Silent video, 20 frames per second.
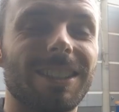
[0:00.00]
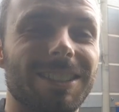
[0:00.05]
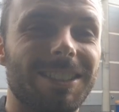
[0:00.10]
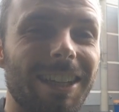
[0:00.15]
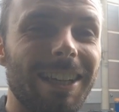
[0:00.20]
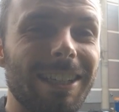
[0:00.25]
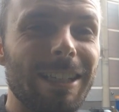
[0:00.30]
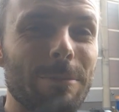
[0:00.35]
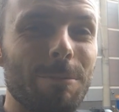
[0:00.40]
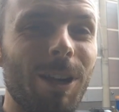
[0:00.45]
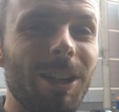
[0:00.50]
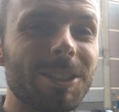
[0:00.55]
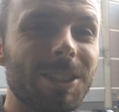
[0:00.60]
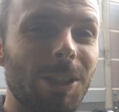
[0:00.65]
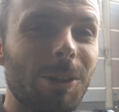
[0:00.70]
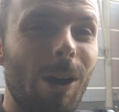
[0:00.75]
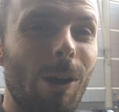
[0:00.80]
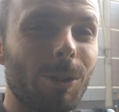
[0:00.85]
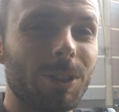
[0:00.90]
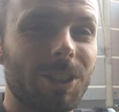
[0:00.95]
The stadium
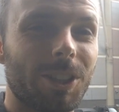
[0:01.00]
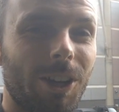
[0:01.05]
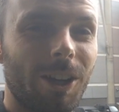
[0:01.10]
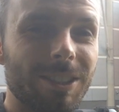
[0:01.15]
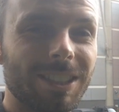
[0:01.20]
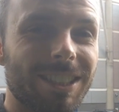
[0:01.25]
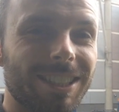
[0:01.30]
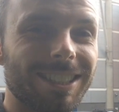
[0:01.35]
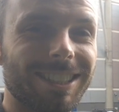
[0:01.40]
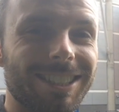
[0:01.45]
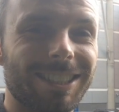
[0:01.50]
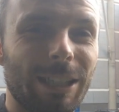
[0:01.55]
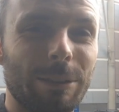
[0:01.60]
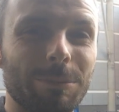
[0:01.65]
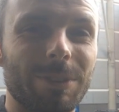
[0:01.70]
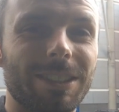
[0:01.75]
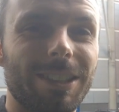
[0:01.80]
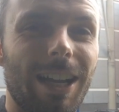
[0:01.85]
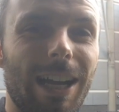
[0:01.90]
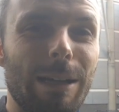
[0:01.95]
also holds concerts
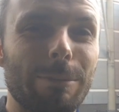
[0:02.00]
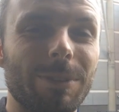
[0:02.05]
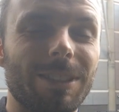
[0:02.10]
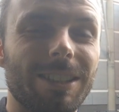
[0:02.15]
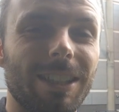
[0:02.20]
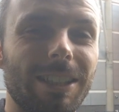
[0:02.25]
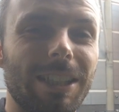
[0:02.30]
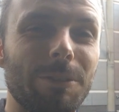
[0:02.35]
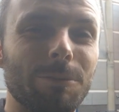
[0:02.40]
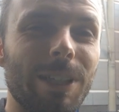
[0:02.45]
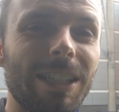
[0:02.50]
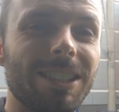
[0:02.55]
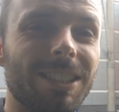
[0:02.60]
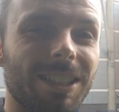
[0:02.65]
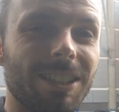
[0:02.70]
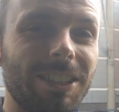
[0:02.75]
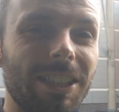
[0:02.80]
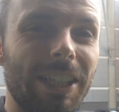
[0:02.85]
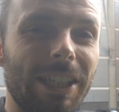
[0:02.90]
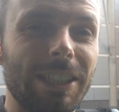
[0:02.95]
sometimes, and in
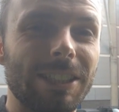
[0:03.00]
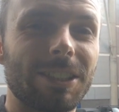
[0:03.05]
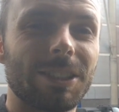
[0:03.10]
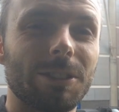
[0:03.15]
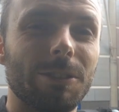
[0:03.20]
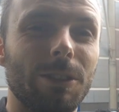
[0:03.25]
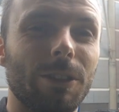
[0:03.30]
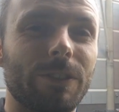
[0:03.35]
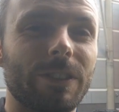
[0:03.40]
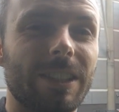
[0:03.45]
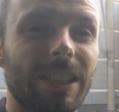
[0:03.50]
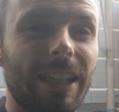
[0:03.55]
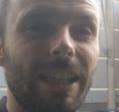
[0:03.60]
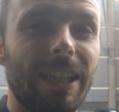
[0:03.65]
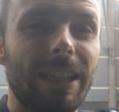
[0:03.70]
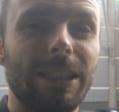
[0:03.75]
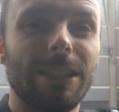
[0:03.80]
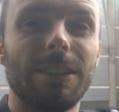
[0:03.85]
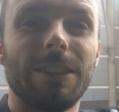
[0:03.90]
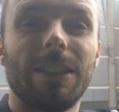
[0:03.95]
recent years we've
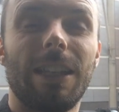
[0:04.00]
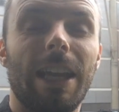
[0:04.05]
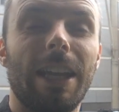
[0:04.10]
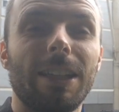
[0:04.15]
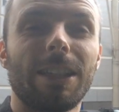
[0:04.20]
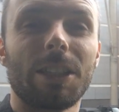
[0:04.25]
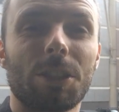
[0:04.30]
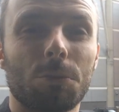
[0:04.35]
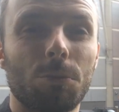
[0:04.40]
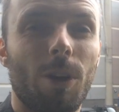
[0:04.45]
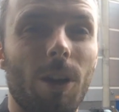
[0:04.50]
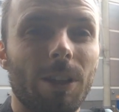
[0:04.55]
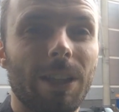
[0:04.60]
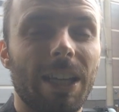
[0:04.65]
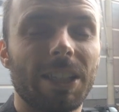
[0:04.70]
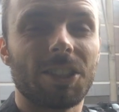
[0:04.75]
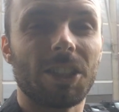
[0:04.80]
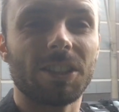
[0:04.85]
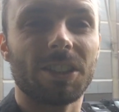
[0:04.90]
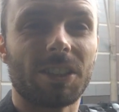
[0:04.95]
seen English rock
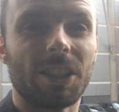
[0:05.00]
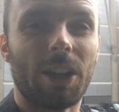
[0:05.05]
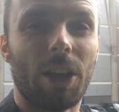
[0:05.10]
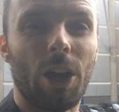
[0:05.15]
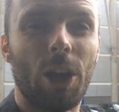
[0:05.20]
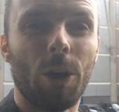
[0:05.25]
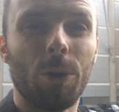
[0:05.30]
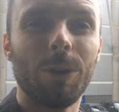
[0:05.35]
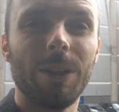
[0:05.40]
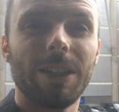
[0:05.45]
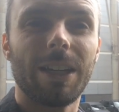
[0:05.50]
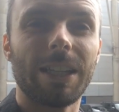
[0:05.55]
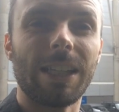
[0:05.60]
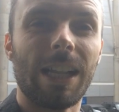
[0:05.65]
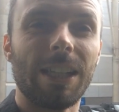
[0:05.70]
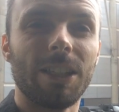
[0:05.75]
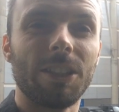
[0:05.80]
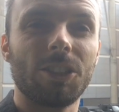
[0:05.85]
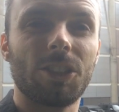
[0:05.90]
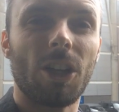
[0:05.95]
legends The Who and
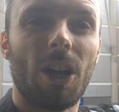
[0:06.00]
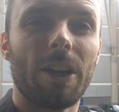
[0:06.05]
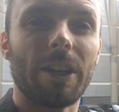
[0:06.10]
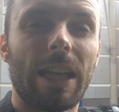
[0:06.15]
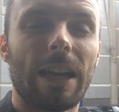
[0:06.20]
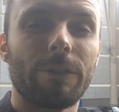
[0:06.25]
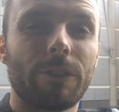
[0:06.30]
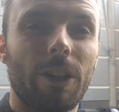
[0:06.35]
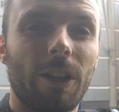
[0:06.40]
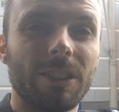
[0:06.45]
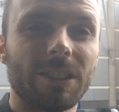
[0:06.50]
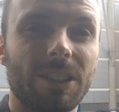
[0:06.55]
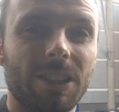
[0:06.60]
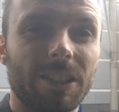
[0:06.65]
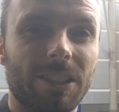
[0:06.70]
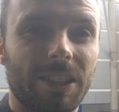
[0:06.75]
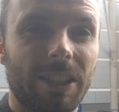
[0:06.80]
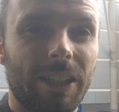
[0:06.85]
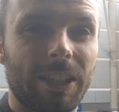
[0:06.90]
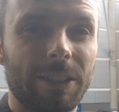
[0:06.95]
Elton John have
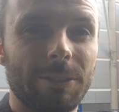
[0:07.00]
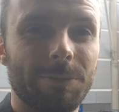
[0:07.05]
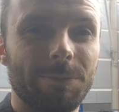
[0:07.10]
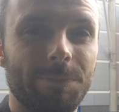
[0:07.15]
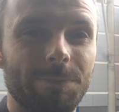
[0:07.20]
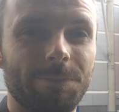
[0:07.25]
concerts here.